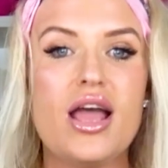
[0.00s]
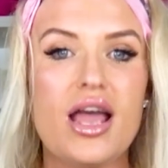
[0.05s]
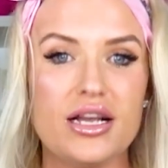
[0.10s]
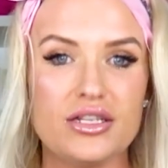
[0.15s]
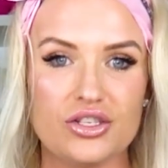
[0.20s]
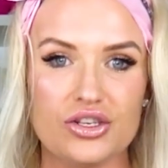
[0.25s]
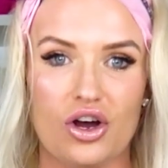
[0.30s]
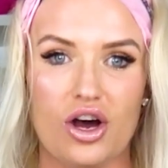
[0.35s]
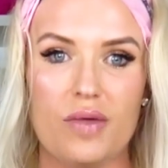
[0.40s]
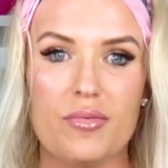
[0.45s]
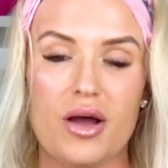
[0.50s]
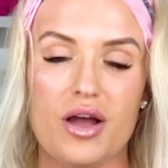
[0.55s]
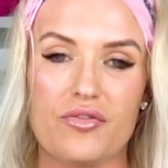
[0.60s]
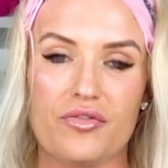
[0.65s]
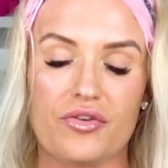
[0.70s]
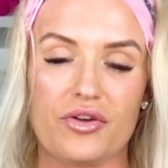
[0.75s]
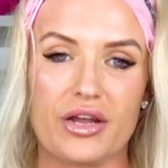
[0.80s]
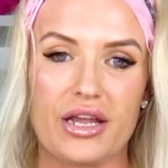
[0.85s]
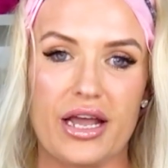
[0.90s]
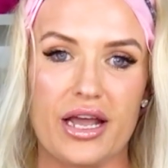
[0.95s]
and time
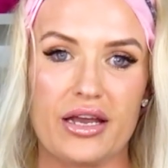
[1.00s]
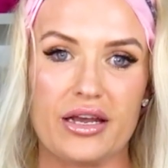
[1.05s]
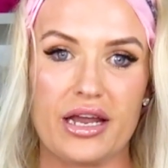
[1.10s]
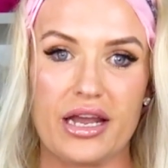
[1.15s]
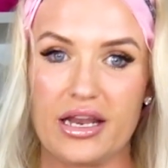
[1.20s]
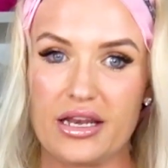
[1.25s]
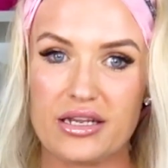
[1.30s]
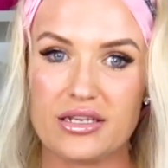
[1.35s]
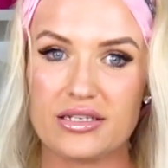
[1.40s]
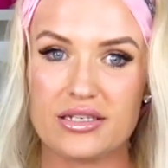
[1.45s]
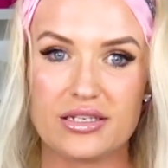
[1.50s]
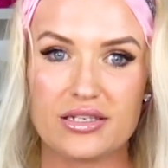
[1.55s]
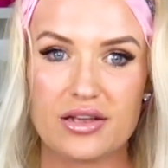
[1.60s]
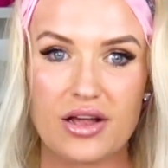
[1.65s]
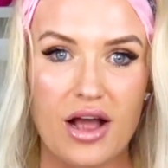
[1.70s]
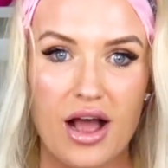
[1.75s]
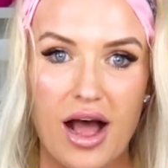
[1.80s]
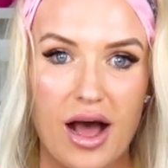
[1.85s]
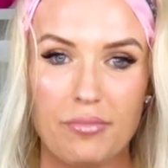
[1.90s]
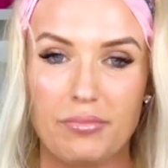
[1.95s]
over again. It is
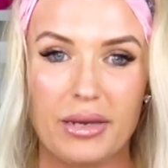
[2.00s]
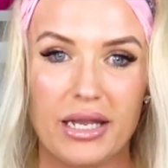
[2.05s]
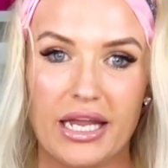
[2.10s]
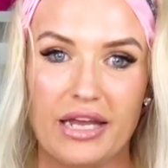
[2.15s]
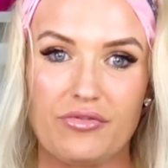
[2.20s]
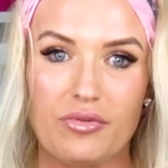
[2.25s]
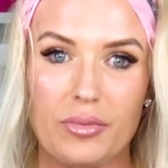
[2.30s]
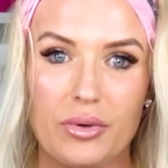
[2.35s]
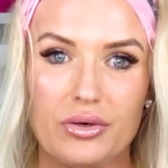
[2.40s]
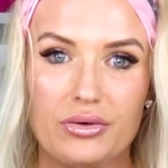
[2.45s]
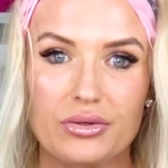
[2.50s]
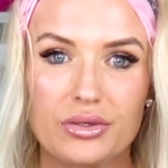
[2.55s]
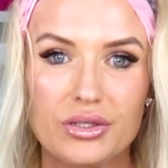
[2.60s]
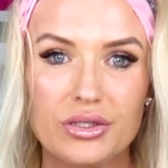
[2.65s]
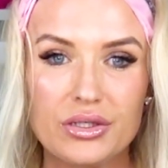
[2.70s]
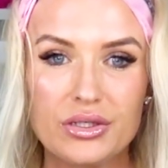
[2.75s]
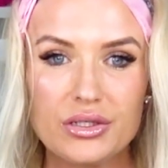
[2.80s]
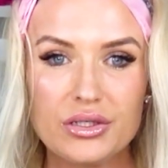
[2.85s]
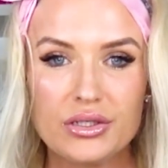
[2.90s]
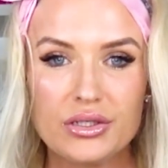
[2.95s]
unbelievable.